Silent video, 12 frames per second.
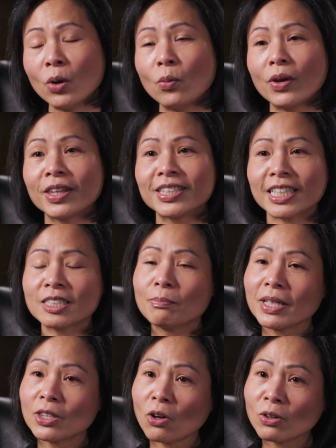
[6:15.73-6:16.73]
with such a
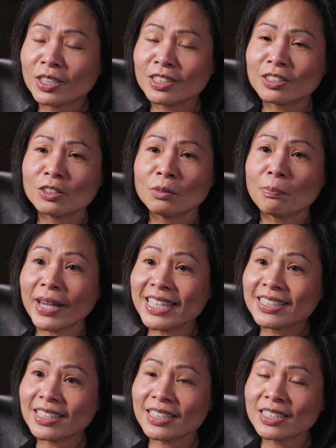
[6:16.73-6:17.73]
methodical
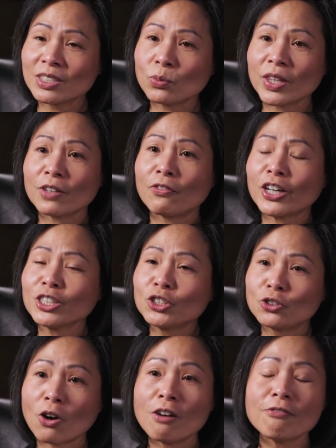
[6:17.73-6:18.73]
basis, with the very
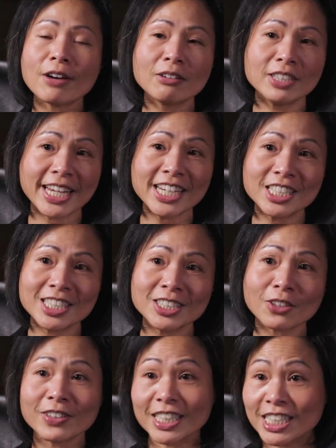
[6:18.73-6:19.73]
strong
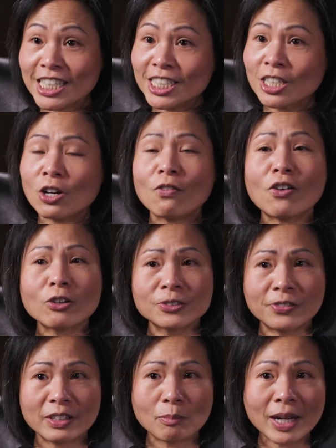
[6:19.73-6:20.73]
foundations of the teaching of
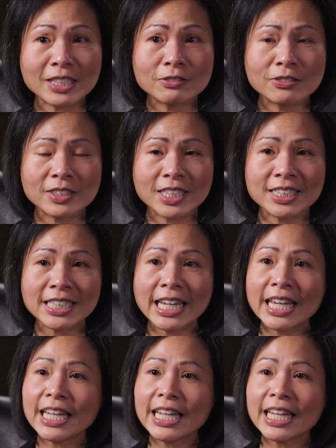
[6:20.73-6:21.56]
Oxford mindfulness,